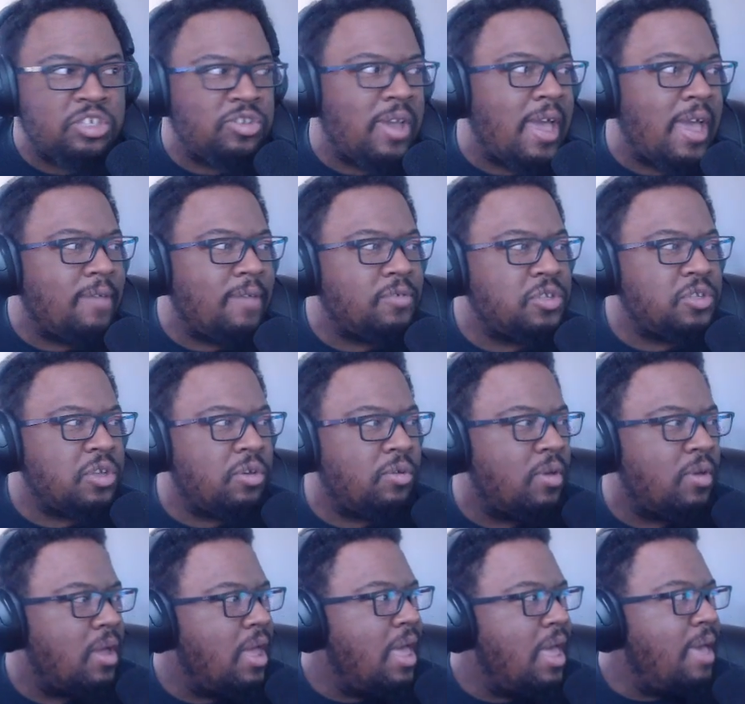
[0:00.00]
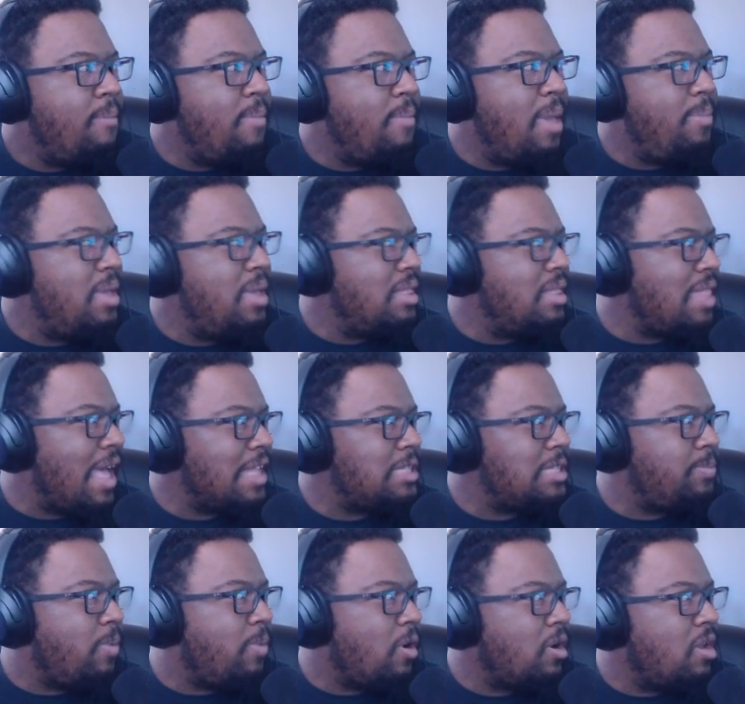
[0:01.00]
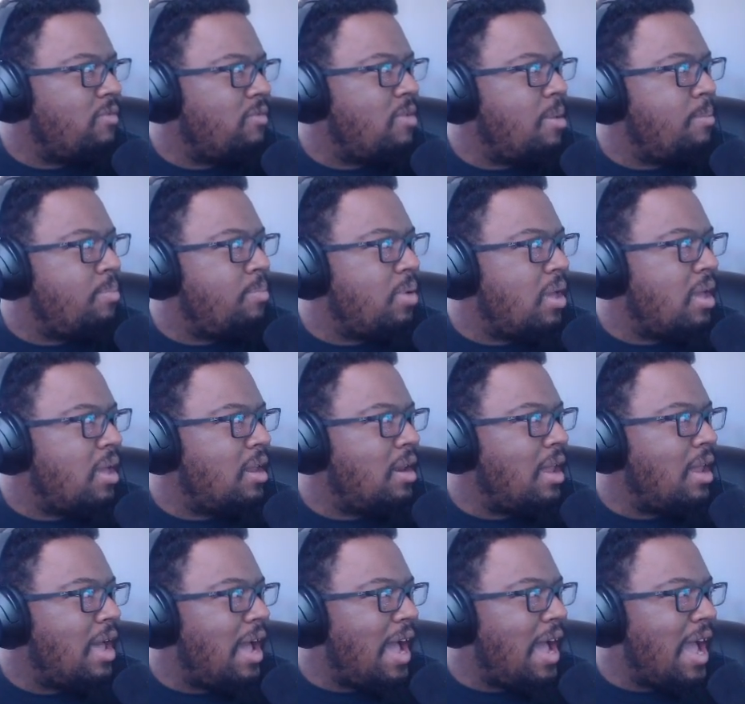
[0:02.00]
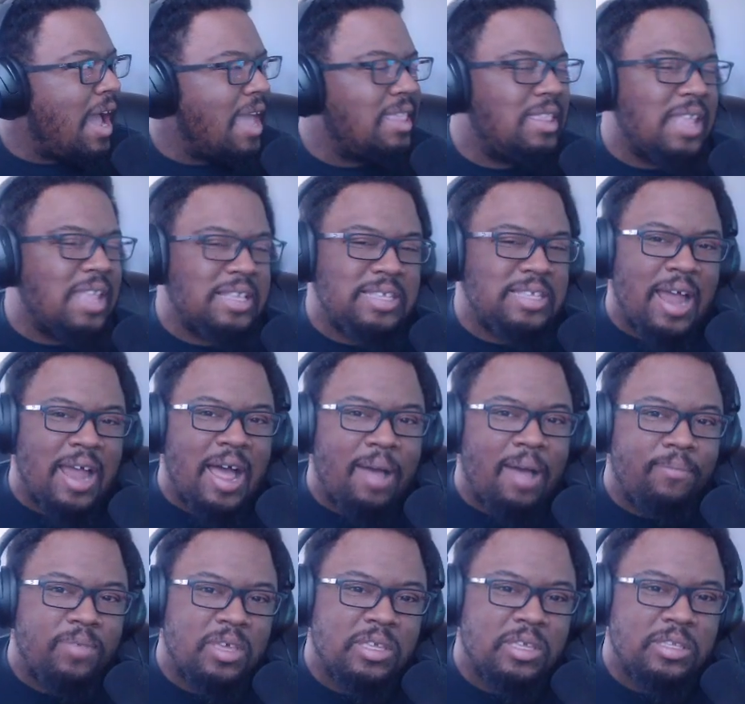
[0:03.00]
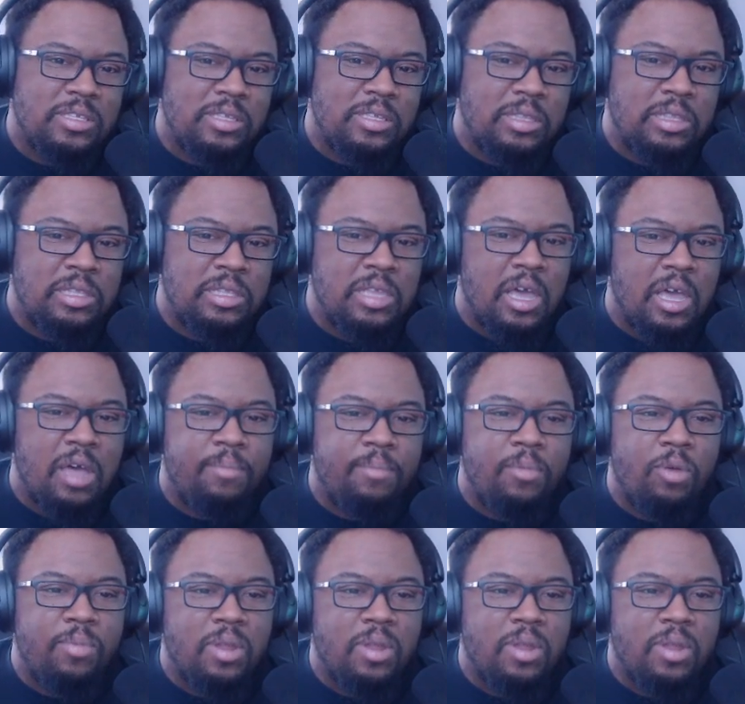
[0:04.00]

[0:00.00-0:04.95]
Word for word: that you have so maybe that's part of it but i think that's an obvious dumb